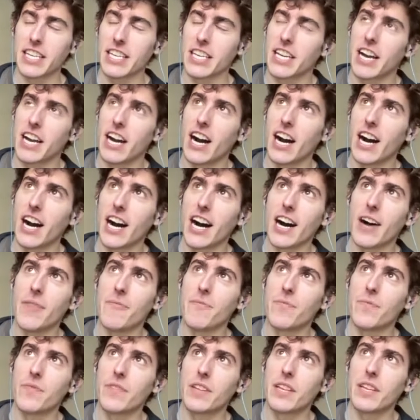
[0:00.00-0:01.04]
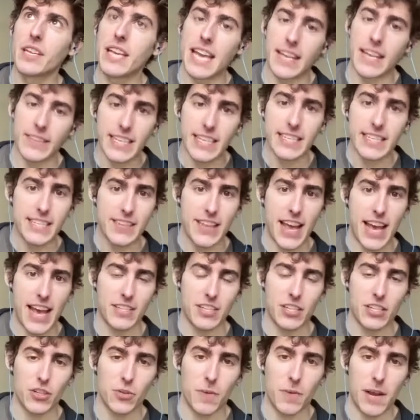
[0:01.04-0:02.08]
at least in that
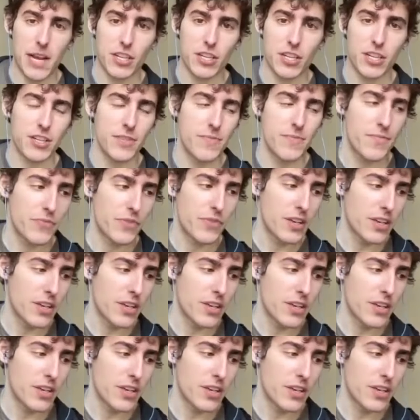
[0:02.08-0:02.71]
situation,